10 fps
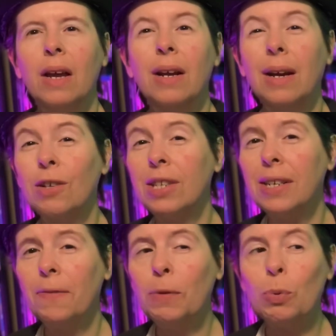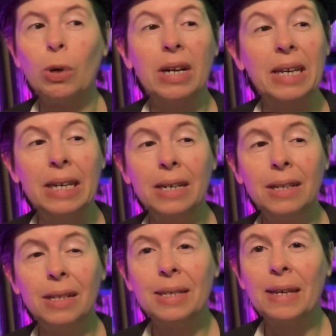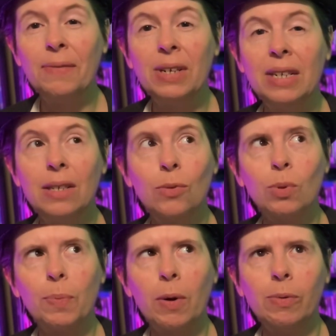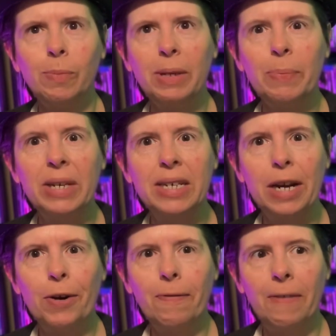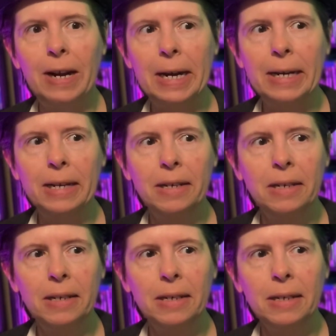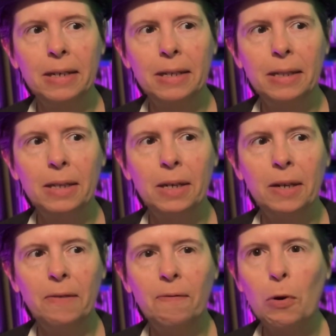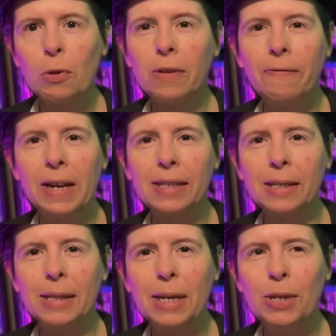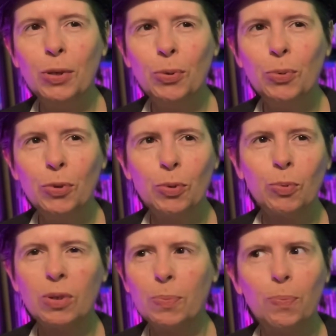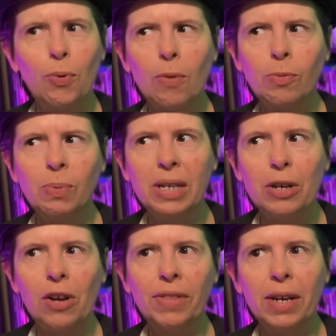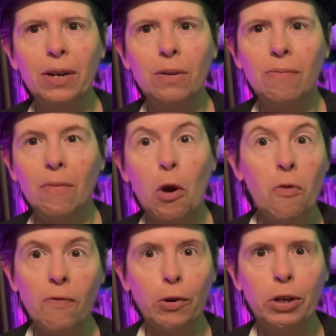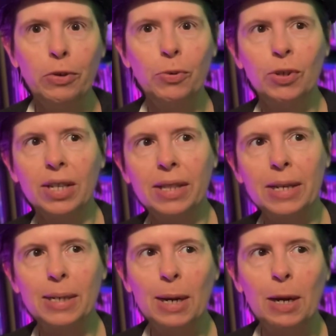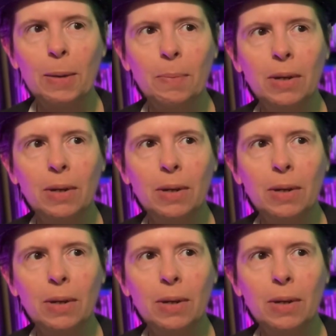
And I could see if you were a kid in the 70s, this would probably be terrifying. The vocal effect that they use was probably not that overused at that time.